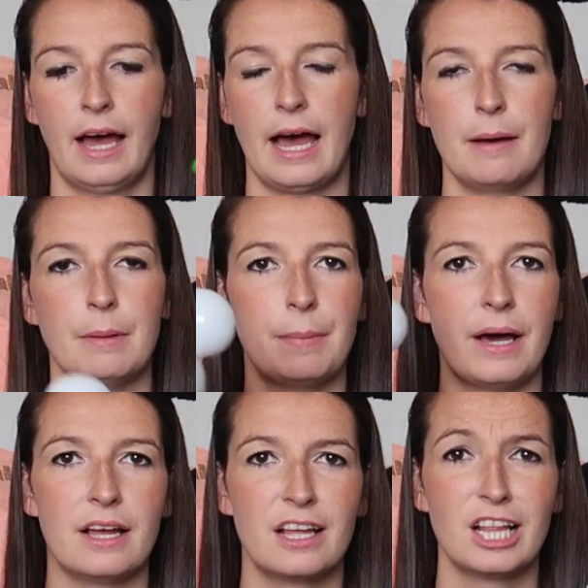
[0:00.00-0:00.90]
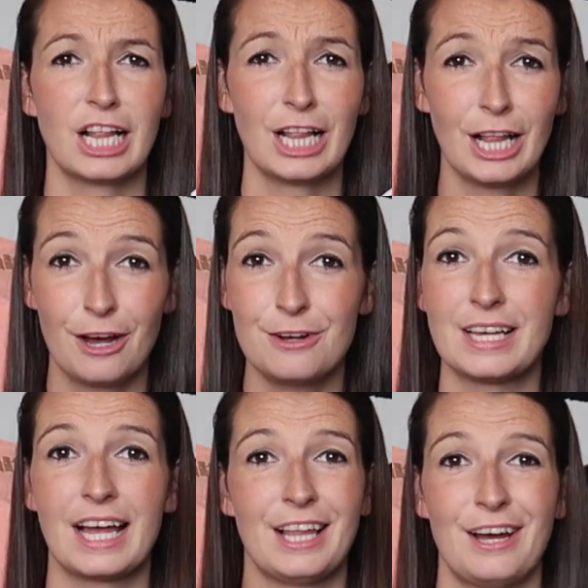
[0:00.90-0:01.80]
But
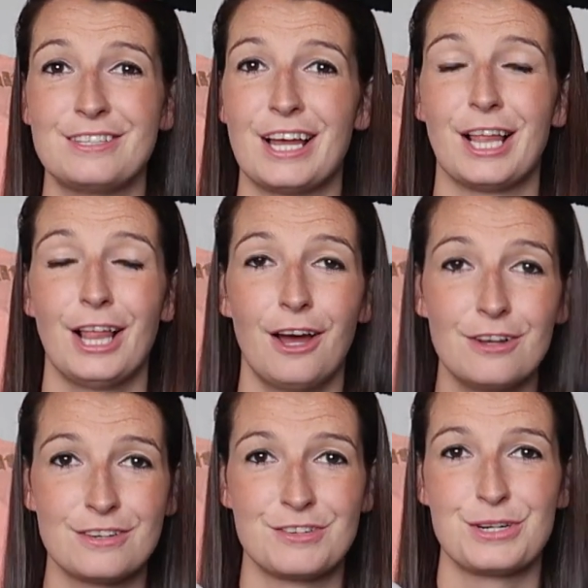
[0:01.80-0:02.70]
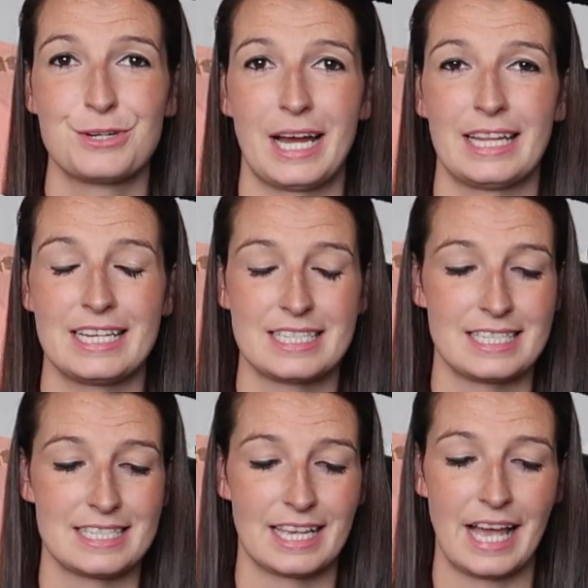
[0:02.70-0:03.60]
loads and loads and loads of children had these in
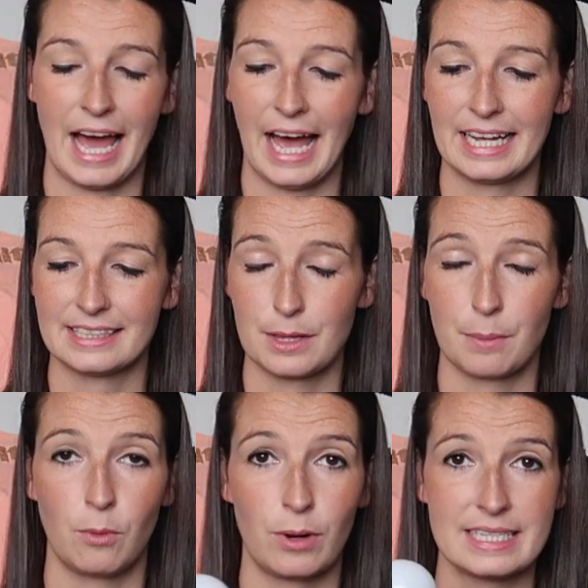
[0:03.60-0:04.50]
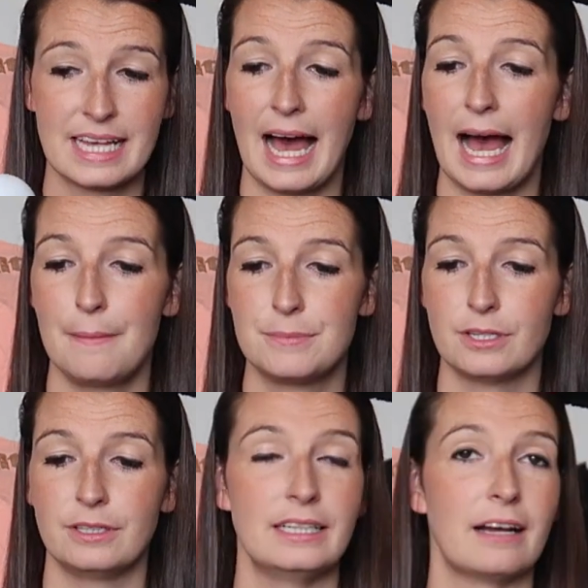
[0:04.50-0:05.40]
Disney, and the boys
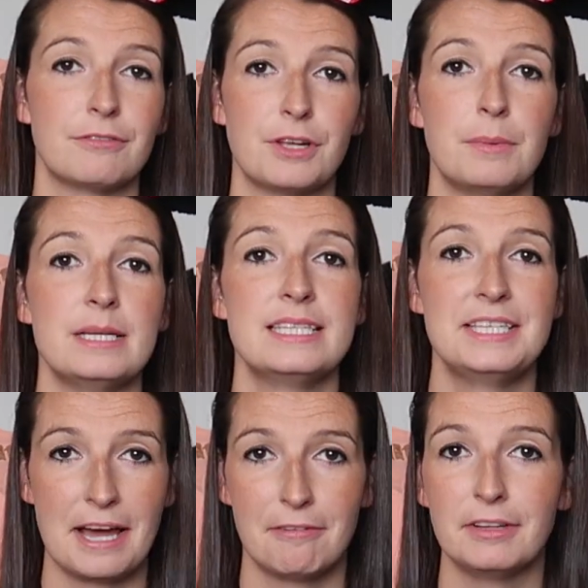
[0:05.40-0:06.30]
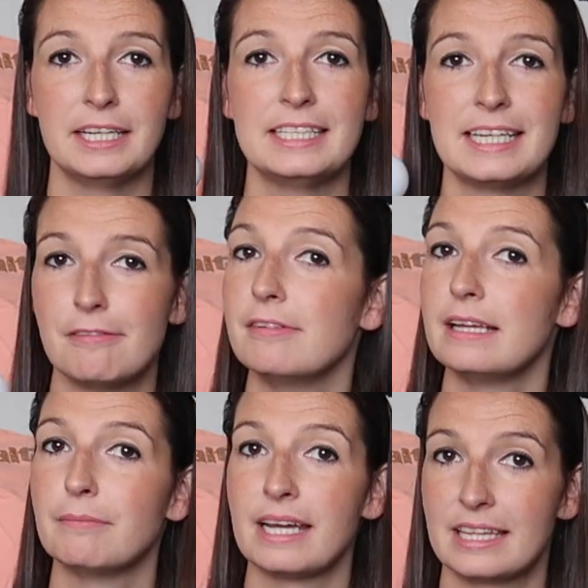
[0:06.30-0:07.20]
absolutely loved them. It
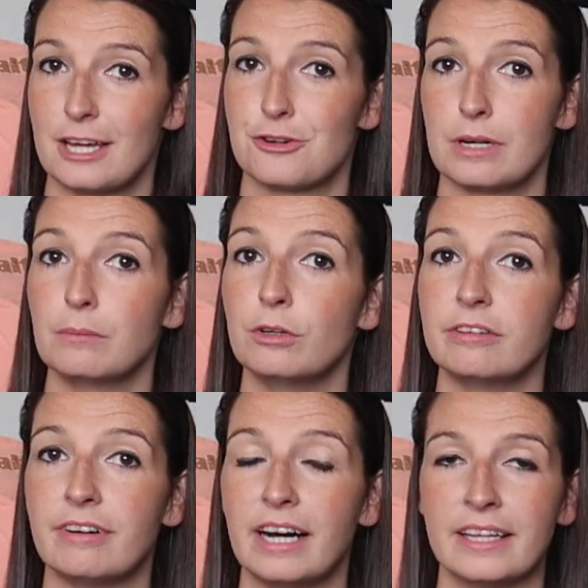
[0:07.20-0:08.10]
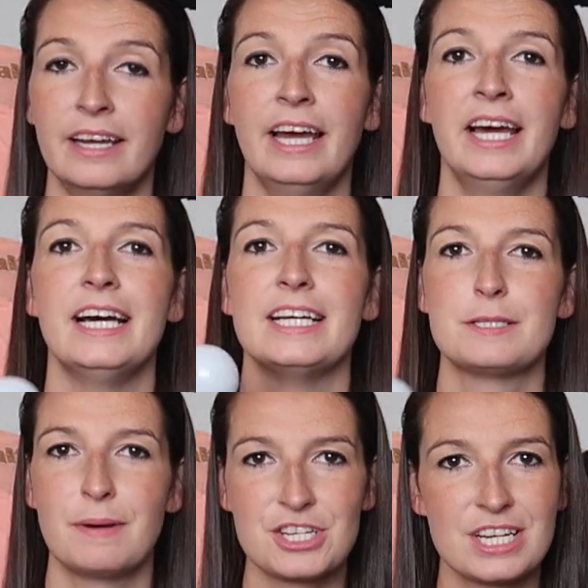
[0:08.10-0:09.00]
definitely made their trip more fun,
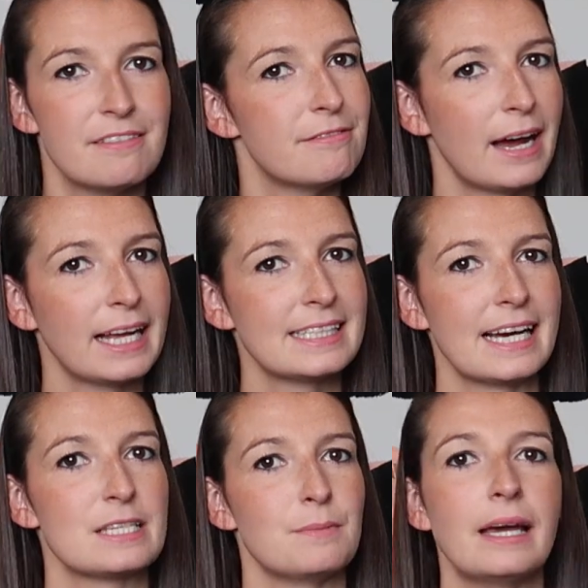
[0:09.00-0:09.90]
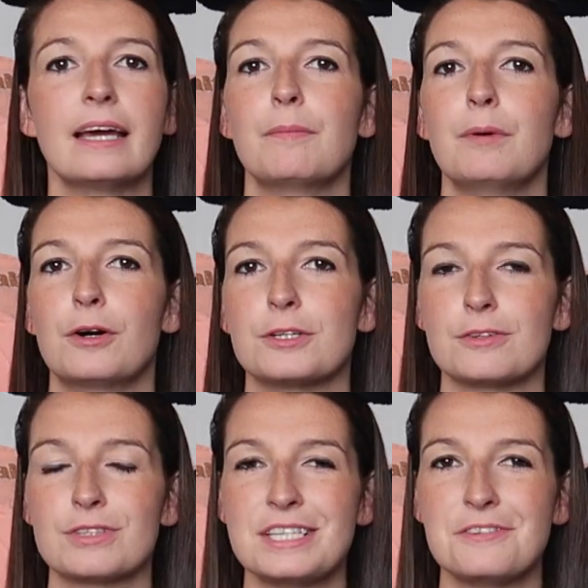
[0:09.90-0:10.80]
especially in Fantasmic, because
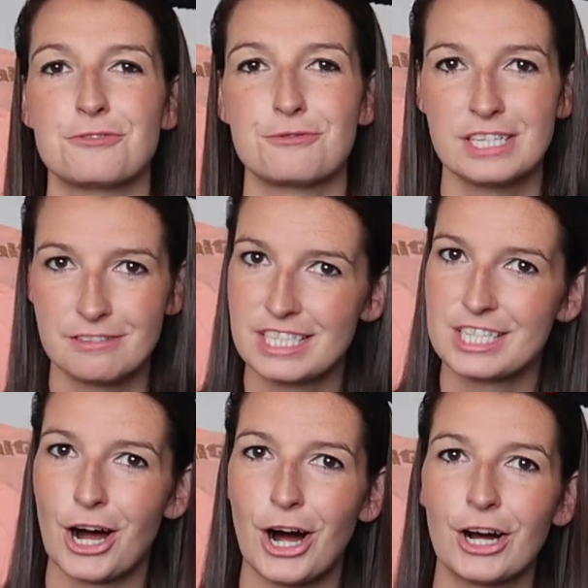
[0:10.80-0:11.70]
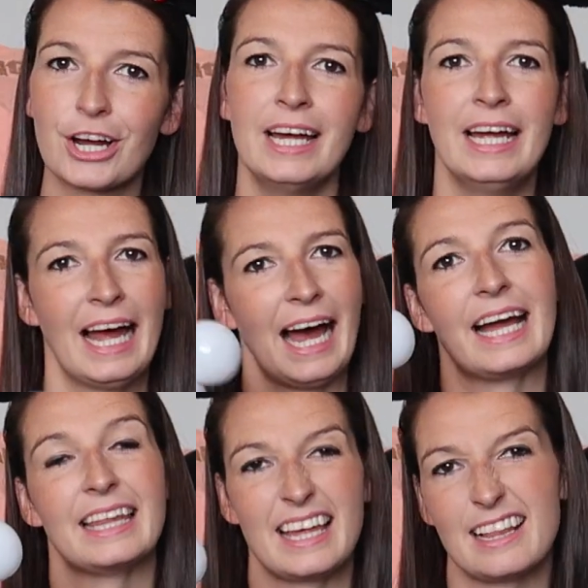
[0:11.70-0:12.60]
obviously it was really dark
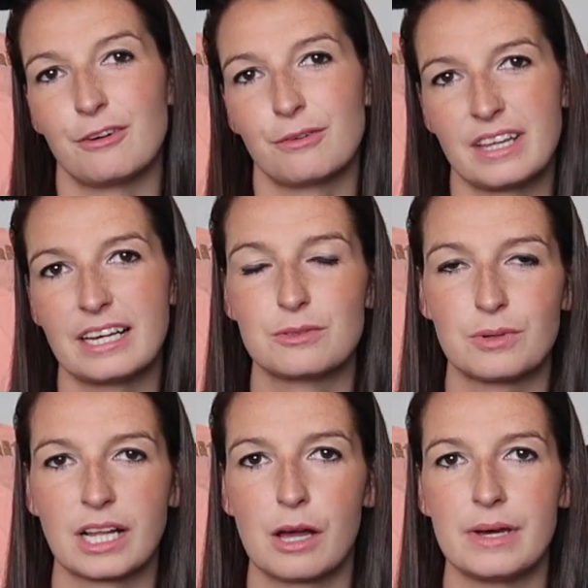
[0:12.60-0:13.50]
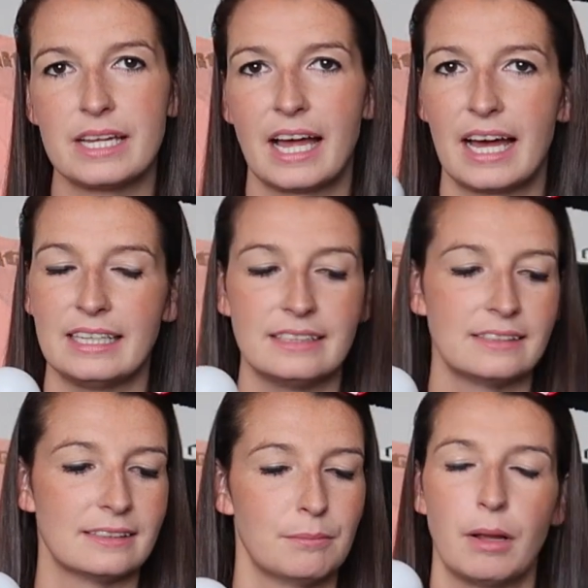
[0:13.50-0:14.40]
and their little things were glowing
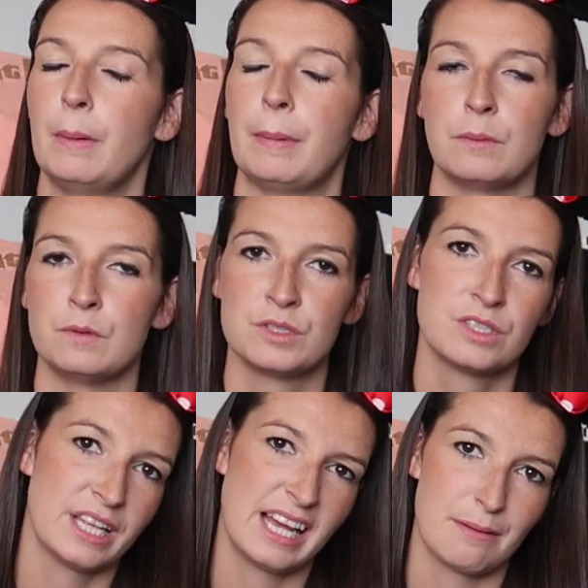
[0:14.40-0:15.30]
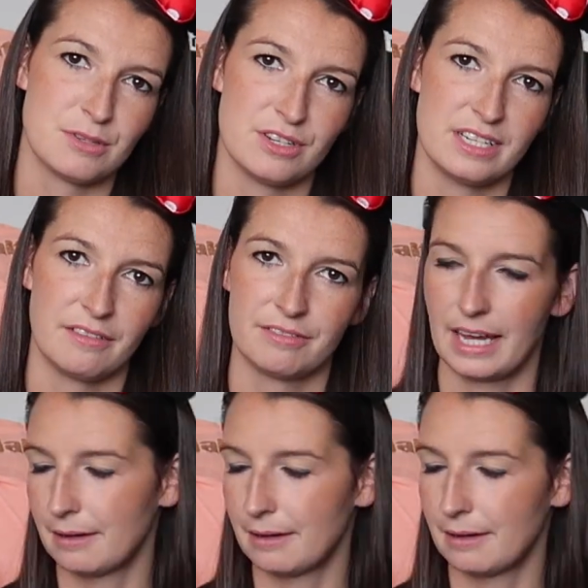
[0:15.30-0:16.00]
and blowing bubbles, so they absolutely loved